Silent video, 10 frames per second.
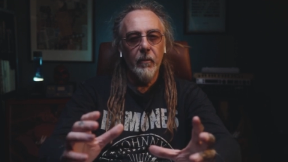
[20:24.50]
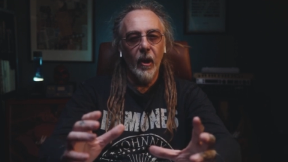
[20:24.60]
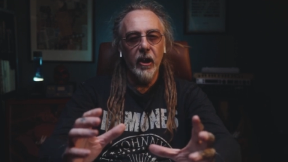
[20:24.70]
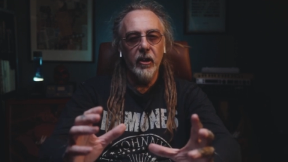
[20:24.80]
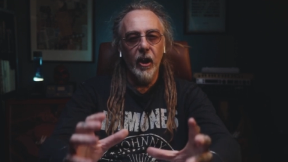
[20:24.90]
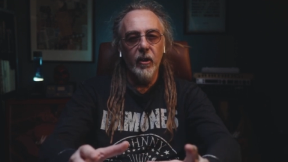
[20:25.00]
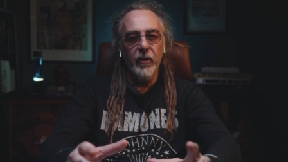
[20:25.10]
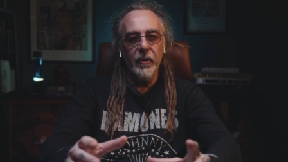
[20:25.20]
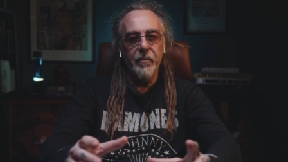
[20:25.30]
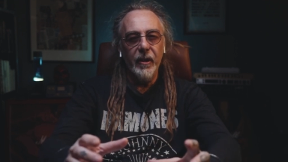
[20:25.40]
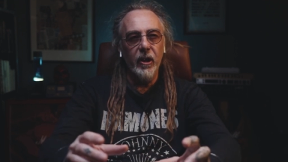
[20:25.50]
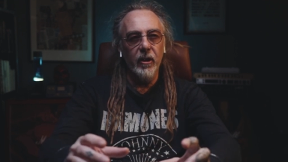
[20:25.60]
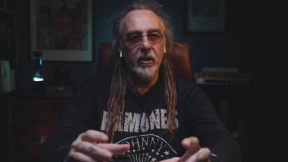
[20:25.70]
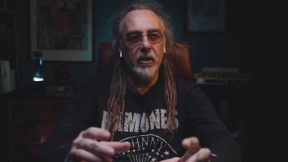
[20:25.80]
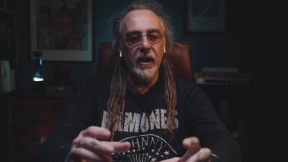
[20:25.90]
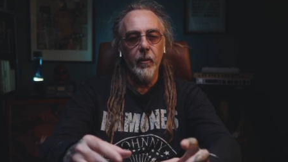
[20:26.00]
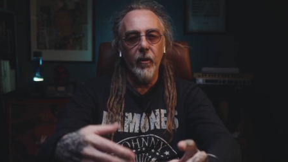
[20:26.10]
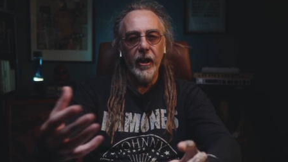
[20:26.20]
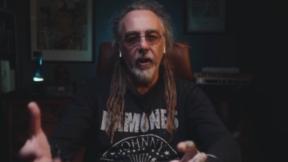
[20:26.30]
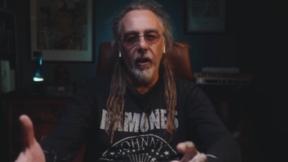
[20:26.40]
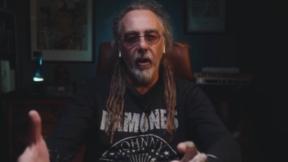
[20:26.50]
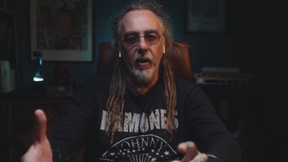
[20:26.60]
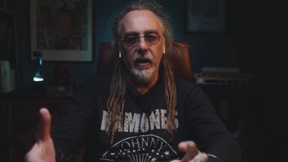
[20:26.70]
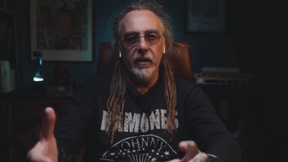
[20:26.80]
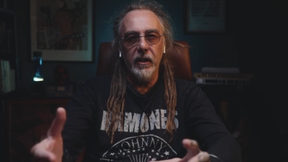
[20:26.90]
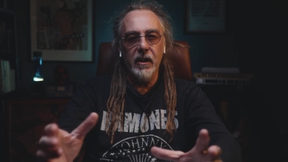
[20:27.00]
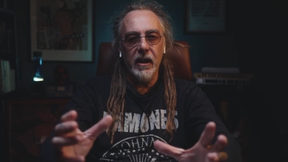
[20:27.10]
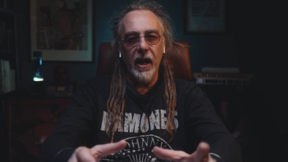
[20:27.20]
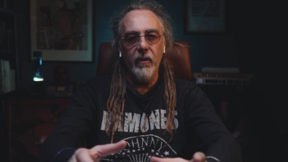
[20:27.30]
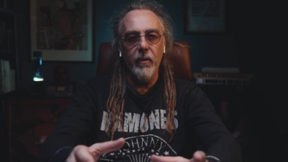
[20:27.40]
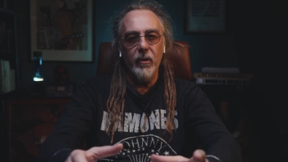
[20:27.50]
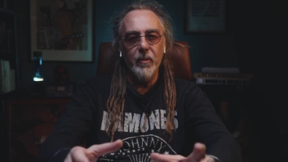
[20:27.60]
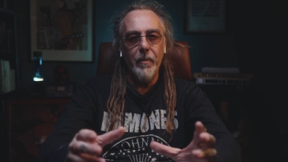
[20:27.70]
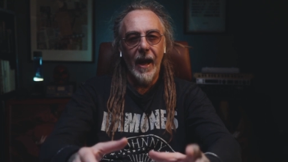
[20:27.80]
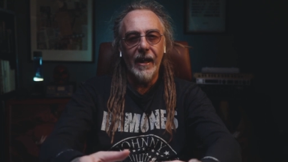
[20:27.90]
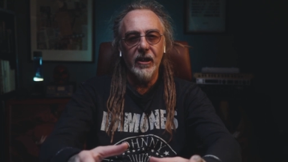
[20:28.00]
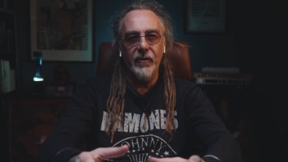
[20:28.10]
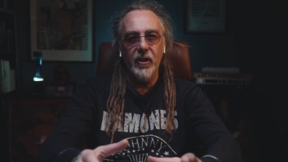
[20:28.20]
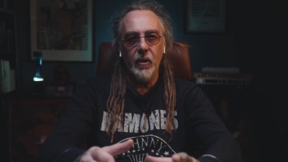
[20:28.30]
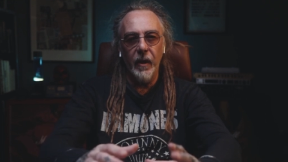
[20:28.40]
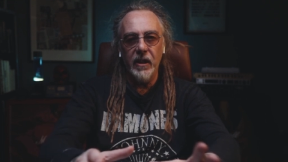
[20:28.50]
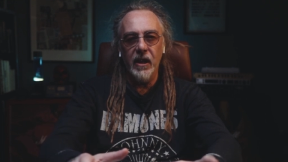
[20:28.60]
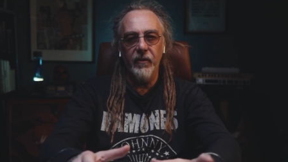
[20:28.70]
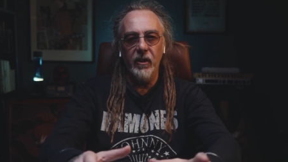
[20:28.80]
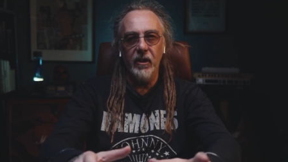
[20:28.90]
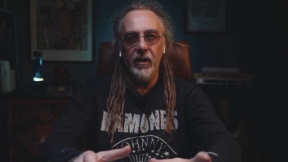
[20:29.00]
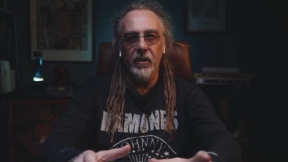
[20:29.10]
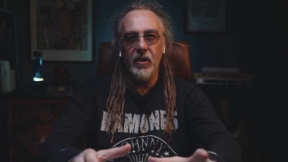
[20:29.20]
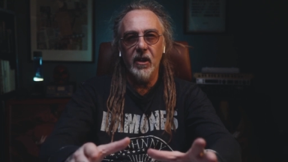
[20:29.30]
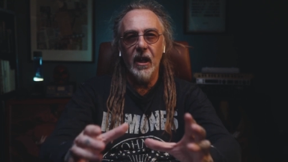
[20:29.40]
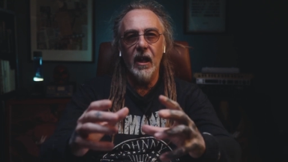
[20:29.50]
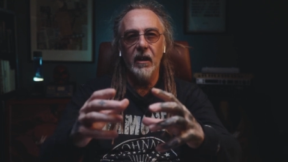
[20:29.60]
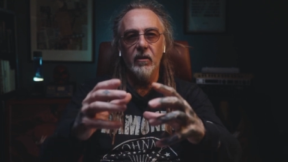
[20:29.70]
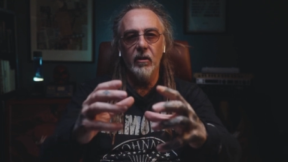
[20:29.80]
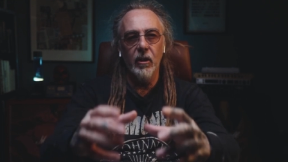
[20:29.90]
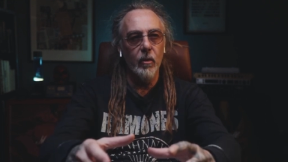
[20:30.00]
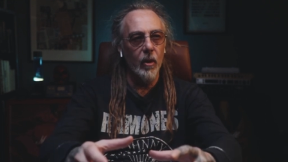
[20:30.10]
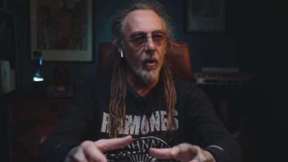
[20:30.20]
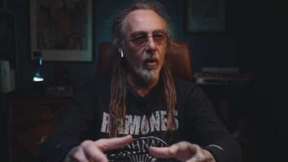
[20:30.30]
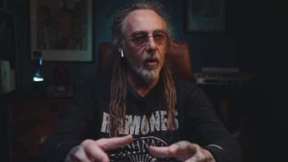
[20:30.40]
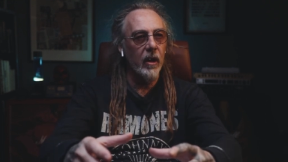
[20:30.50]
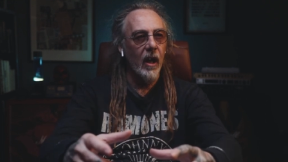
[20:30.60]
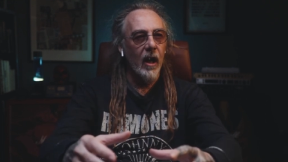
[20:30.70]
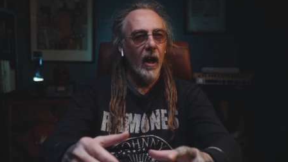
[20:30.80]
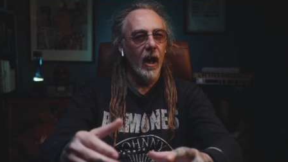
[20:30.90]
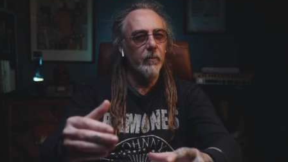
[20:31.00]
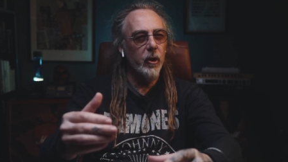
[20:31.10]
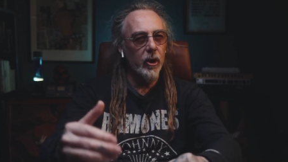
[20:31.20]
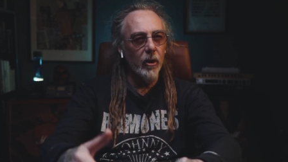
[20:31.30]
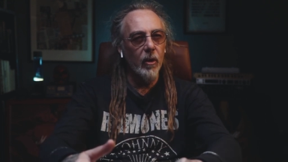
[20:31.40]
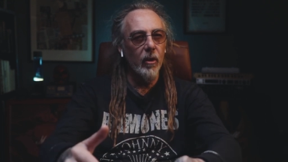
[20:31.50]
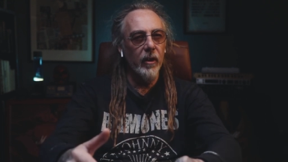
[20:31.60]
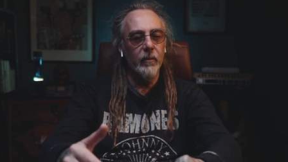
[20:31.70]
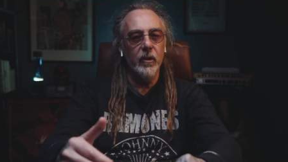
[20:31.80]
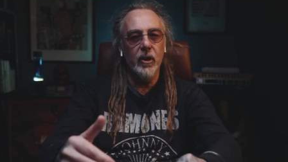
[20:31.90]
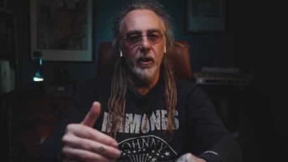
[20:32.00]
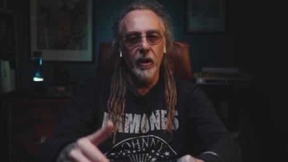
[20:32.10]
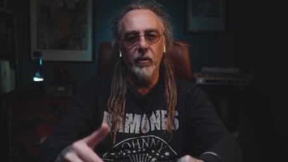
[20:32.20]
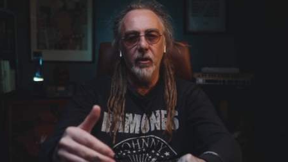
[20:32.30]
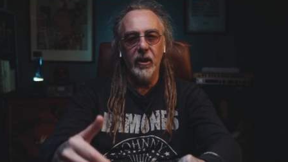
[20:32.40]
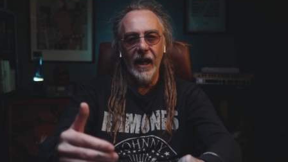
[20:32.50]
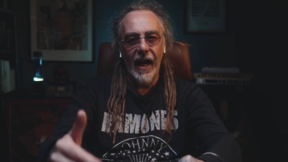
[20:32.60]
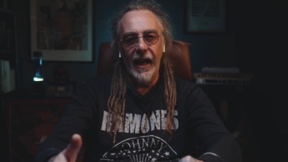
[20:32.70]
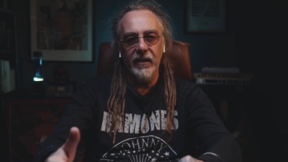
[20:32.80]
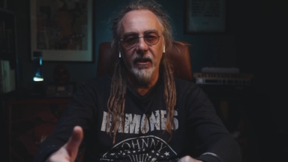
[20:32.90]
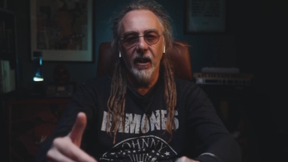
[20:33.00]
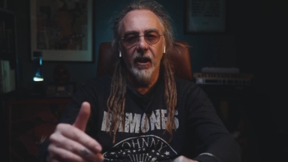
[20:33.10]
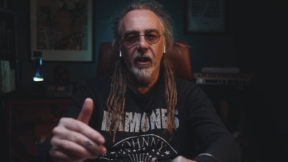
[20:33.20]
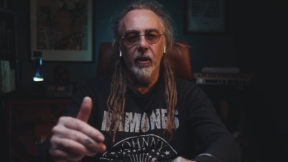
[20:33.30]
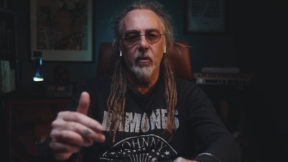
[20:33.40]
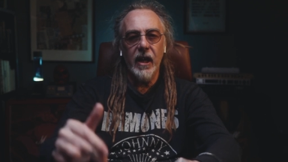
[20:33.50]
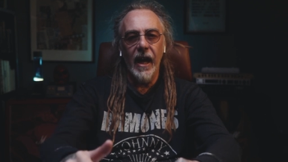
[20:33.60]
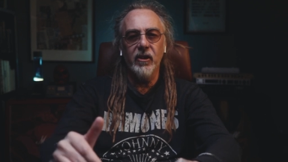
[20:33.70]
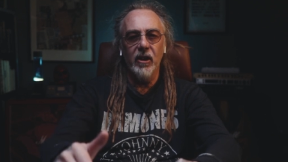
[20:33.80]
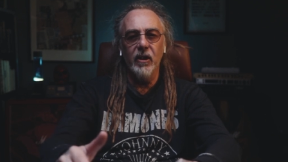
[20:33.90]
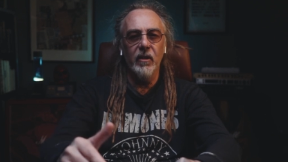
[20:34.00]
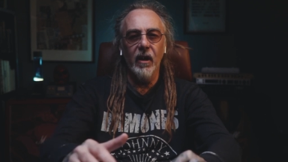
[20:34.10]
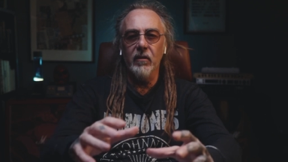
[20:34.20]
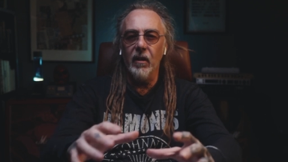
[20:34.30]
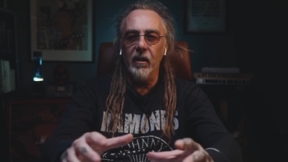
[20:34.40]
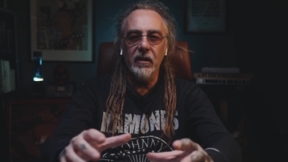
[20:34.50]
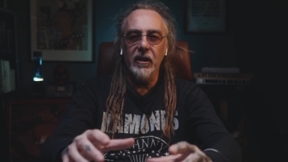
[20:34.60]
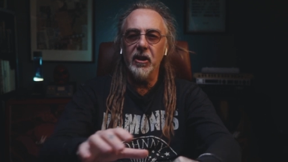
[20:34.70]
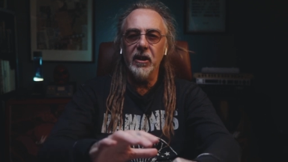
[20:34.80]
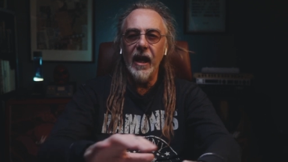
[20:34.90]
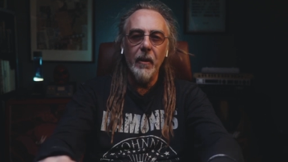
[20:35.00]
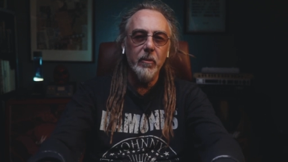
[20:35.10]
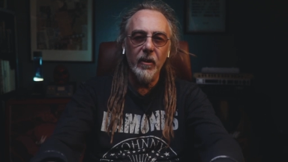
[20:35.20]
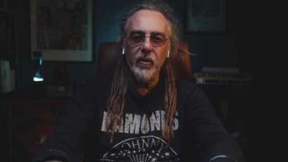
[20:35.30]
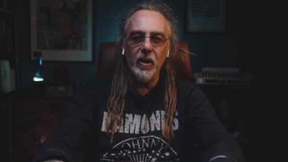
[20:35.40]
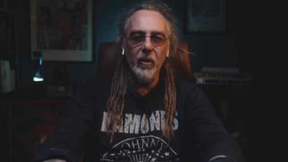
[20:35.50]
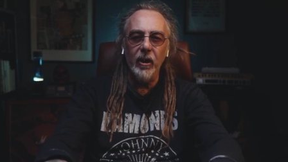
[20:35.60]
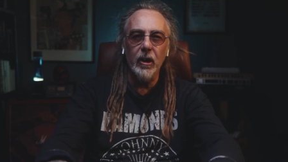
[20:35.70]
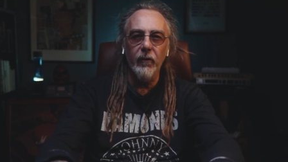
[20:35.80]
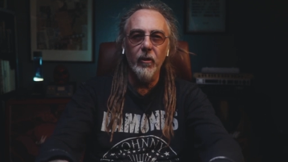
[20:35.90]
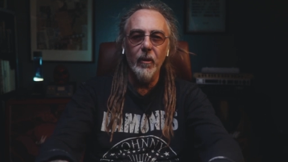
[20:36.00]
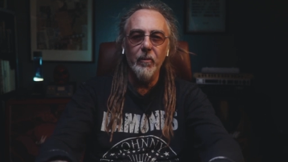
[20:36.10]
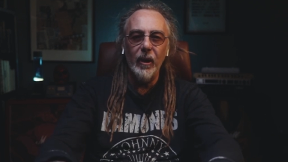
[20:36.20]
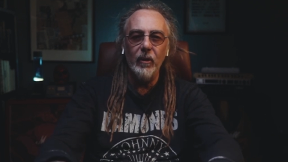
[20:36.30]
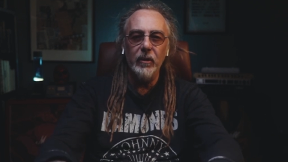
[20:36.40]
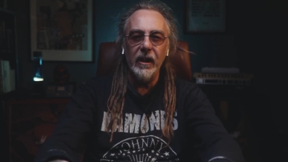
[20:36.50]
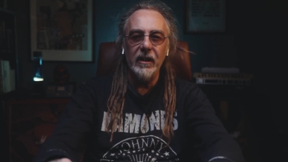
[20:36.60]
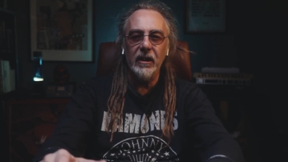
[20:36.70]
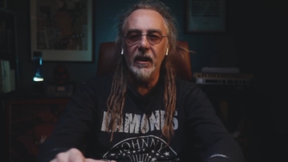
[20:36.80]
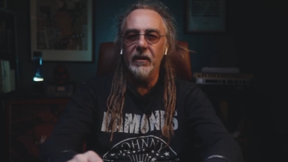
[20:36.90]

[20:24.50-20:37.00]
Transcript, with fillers: but I know that because they were in Long Island and tattooing was banned for 27 years in New York, I'm sure it was Lou's dad who tattooed on like the steps of some like government building to